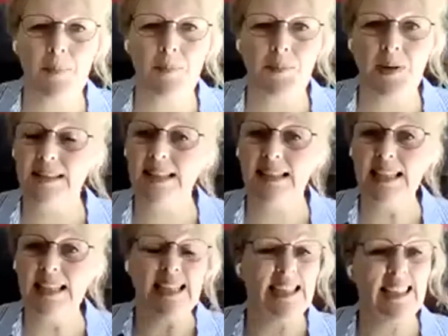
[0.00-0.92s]
But I think
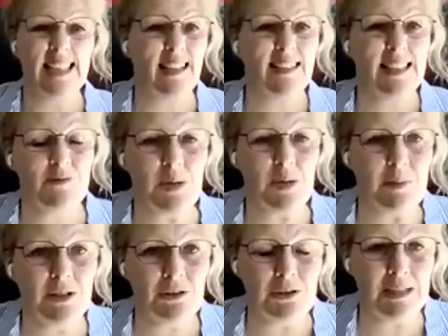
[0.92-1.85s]
I've
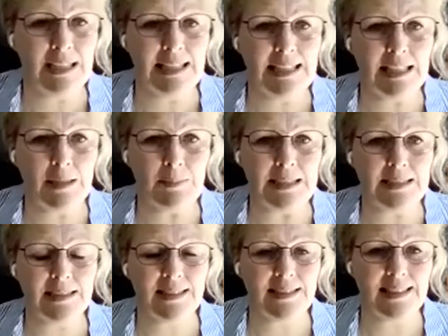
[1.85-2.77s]
probably gone on a little bit,